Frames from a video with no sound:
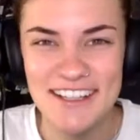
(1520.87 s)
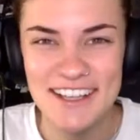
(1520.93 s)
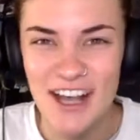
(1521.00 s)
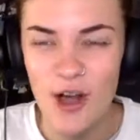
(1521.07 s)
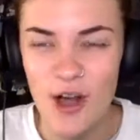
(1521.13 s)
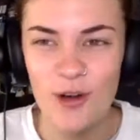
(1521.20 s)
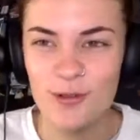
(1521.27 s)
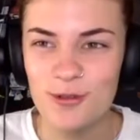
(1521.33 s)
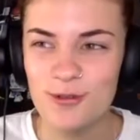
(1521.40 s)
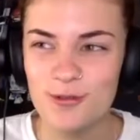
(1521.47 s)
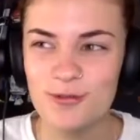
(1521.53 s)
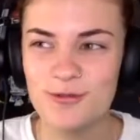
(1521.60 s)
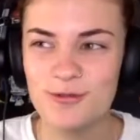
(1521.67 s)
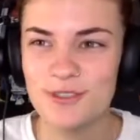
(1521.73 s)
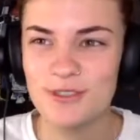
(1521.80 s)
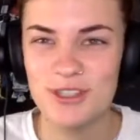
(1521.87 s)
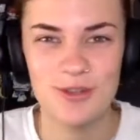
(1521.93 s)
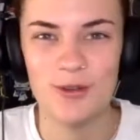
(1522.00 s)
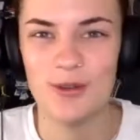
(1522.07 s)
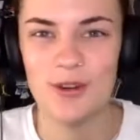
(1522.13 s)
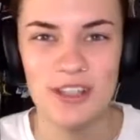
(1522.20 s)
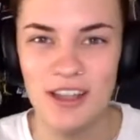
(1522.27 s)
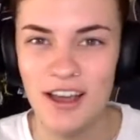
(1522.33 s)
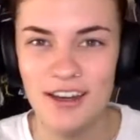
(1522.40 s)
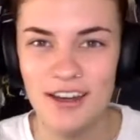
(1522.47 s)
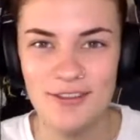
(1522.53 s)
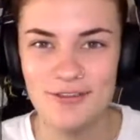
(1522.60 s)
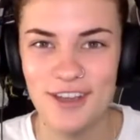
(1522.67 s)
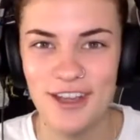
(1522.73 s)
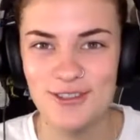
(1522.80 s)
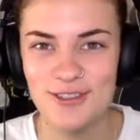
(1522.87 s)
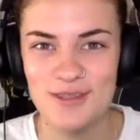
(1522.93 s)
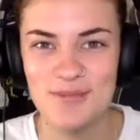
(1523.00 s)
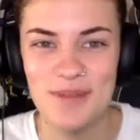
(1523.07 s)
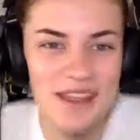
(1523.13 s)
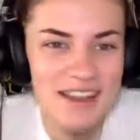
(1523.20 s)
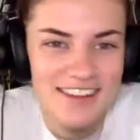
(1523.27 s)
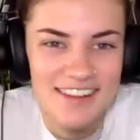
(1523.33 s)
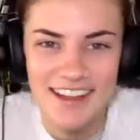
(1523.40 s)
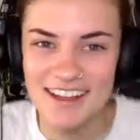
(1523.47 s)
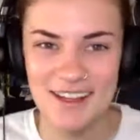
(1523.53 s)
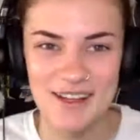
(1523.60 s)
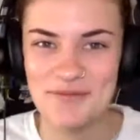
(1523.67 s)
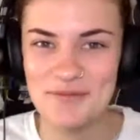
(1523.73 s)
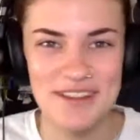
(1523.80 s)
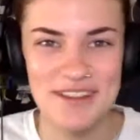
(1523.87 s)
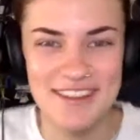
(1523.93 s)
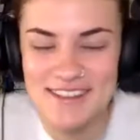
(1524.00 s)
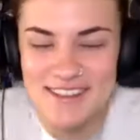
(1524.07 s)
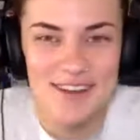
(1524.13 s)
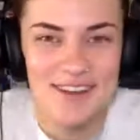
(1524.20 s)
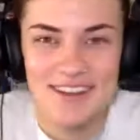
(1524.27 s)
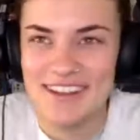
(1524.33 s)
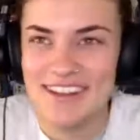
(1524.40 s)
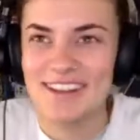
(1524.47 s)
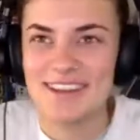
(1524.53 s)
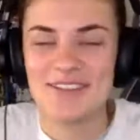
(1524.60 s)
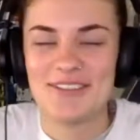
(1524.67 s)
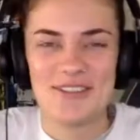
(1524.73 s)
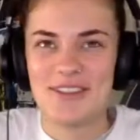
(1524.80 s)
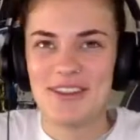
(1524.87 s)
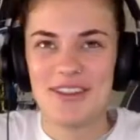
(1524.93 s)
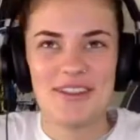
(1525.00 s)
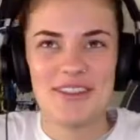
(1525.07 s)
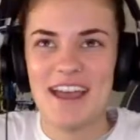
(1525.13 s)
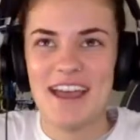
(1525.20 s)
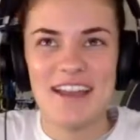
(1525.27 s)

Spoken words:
storyline of Ventress being like with Ahsoka for a lot of that,